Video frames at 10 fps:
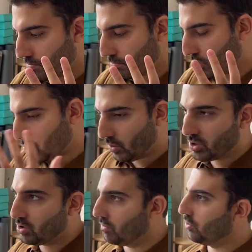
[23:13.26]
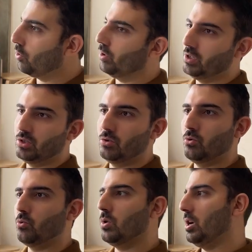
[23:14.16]
majority of role is
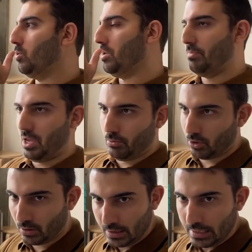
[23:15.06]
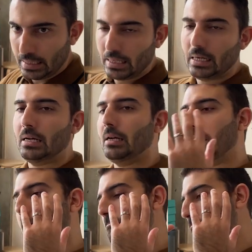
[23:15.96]
to work with people,
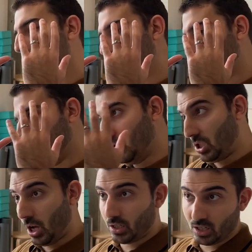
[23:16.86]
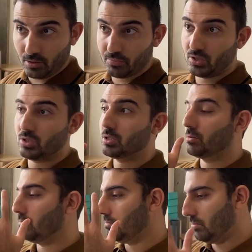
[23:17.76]

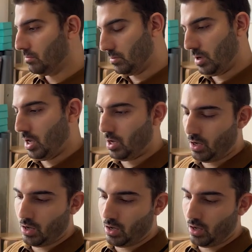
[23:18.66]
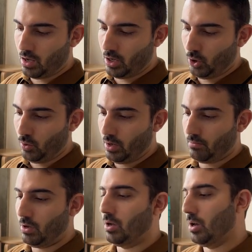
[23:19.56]
startups,
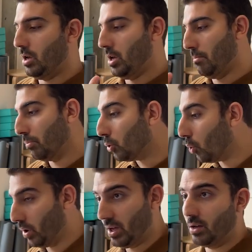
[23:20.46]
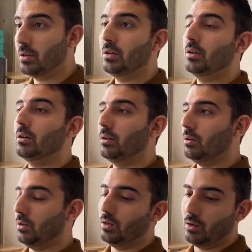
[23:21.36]
employer
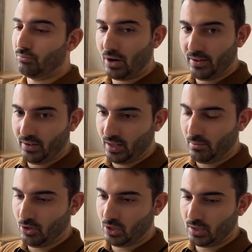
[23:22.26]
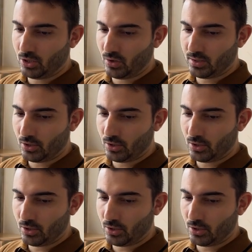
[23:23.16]
branding and image, etc.